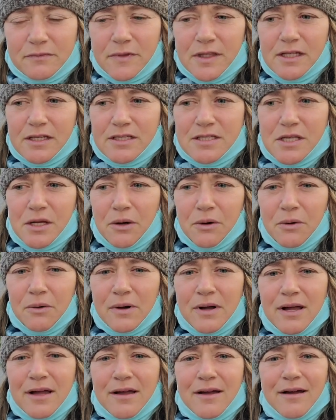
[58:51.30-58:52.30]
So,
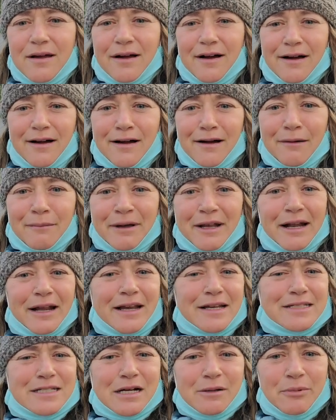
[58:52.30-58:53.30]
and I
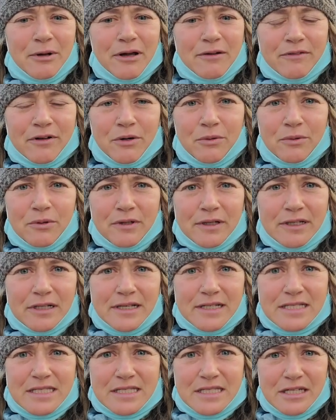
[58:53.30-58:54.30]
ended up having a really
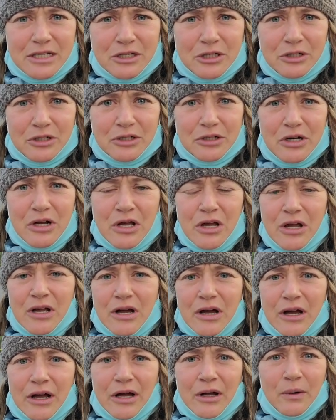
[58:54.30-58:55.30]
nice dinner,
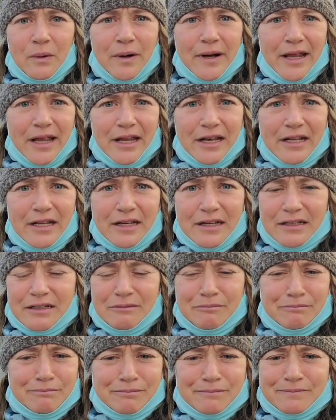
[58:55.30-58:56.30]
organic
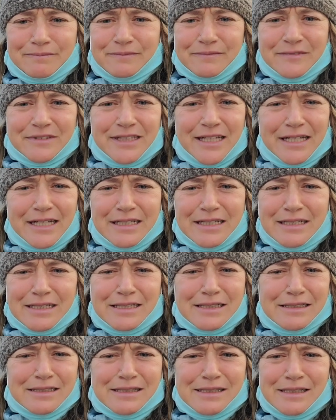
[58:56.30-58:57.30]

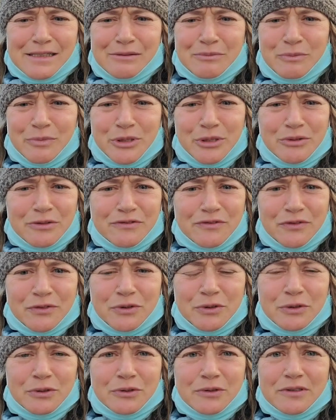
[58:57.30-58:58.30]
lettuce and
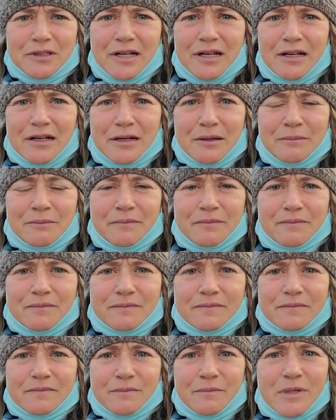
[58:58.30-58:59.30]
beautiful
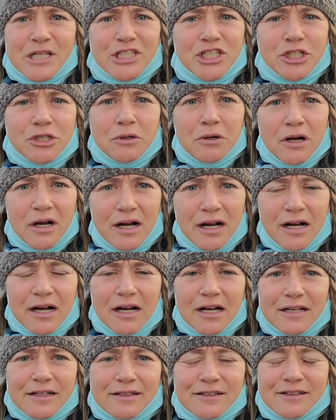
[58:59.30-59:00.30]

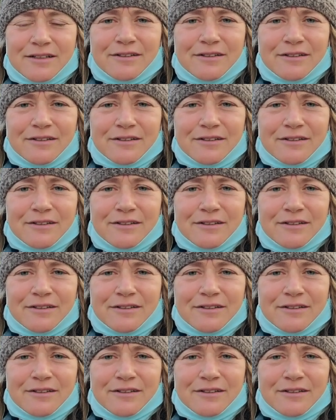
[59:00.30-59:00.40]
Michoacan